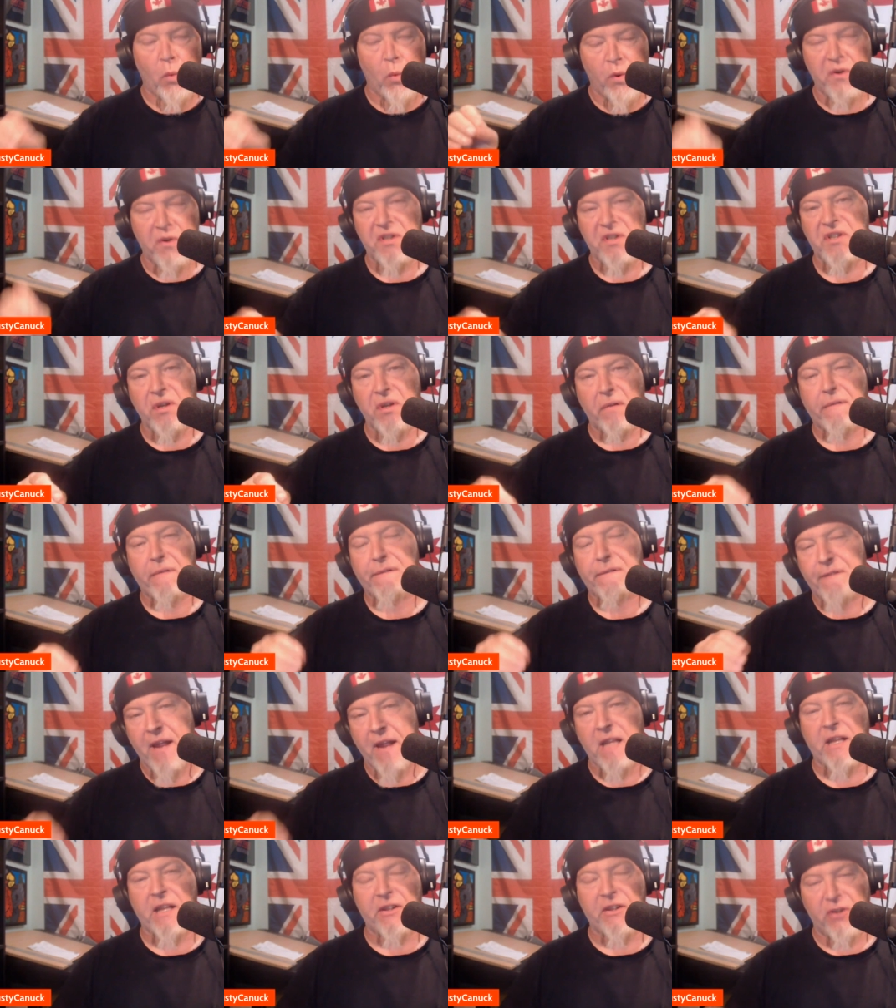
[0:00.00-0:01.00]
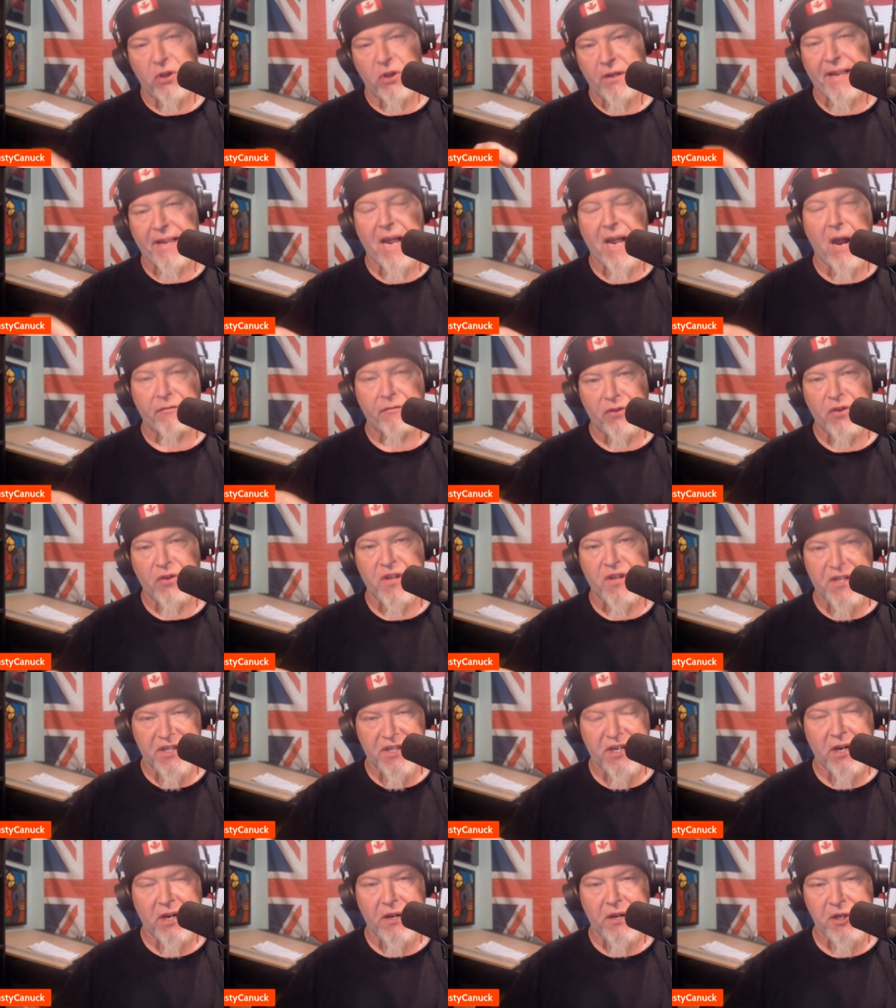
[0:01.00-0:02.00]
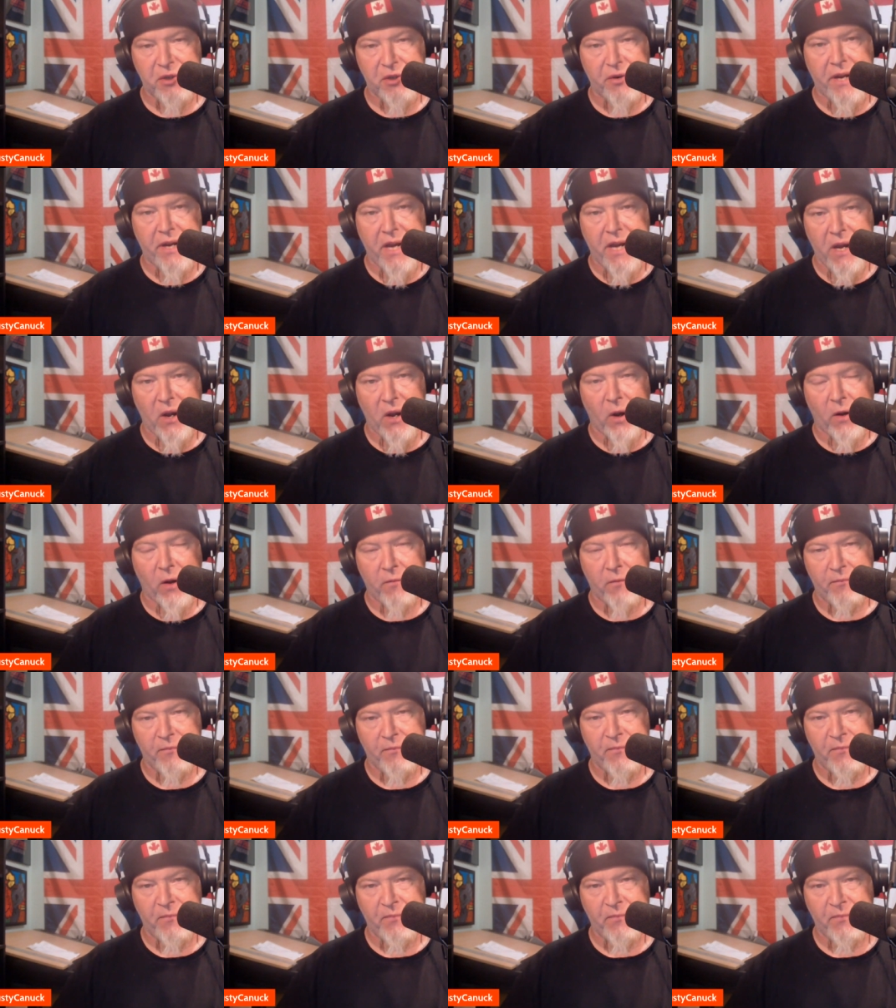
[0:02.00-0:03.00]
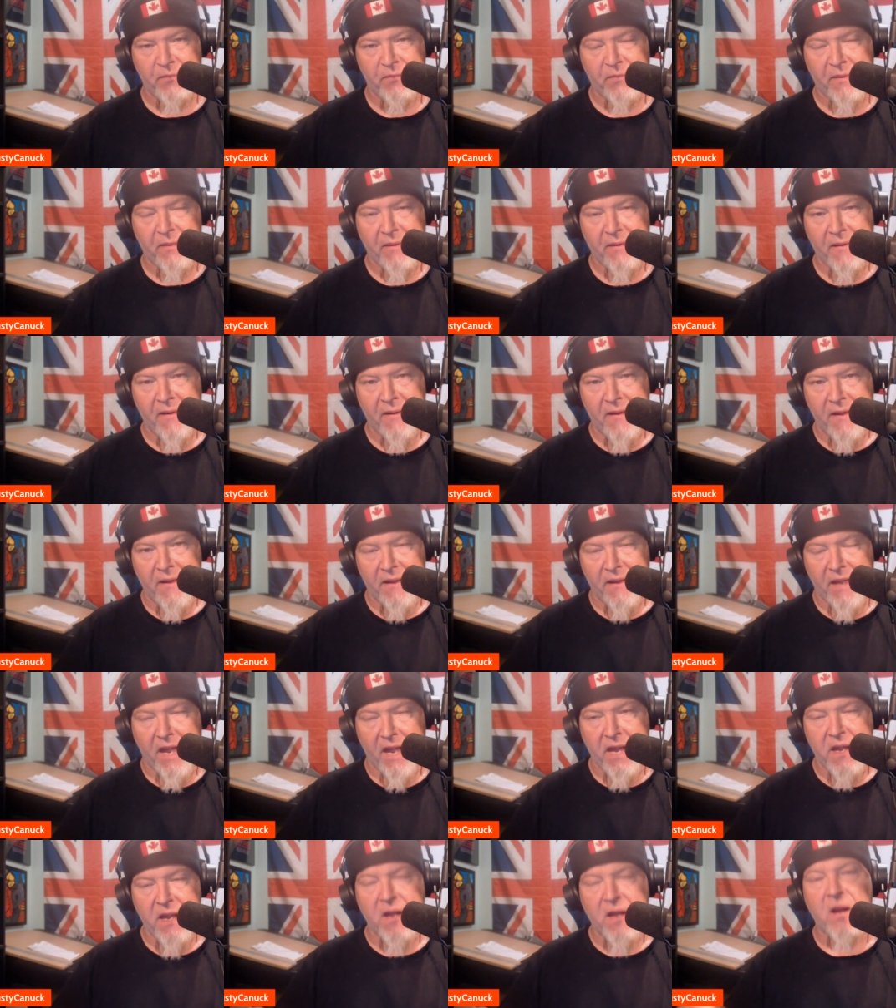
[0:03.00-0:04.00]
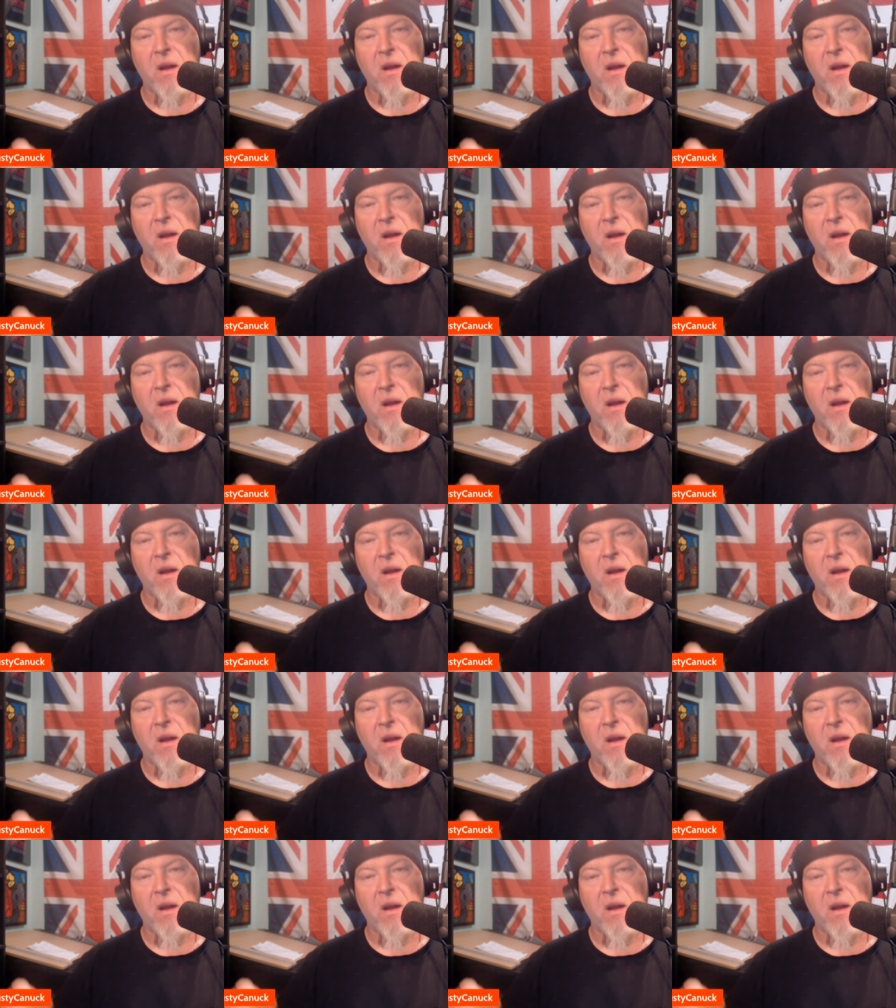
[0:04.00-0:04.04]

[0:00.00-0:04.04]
we're still failing to look after this country here. Okay.